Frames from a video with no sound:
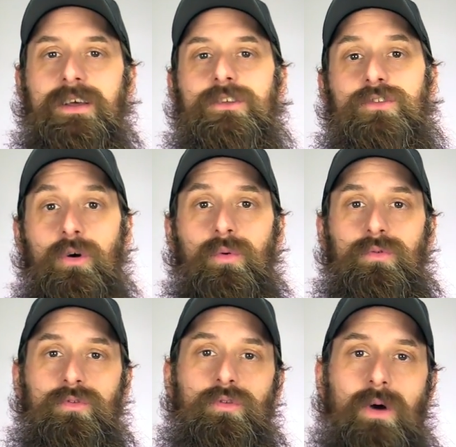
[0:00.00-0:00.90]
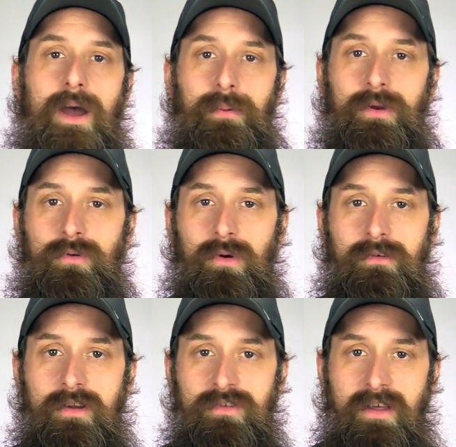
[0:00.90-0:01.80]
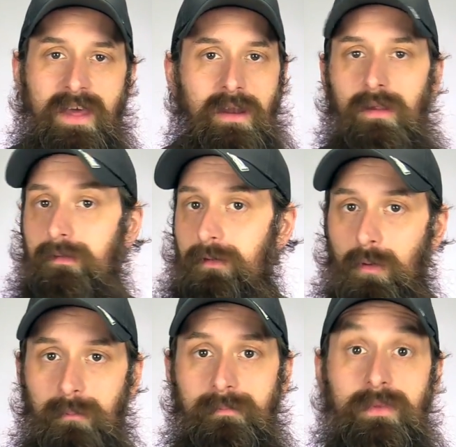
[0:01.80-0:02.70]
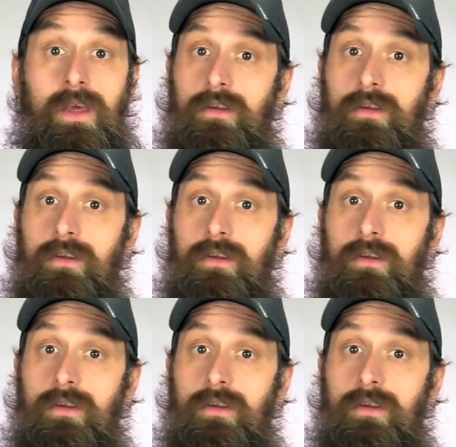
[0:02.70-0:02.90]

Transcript: So do I put a torque wrench on that? Nope.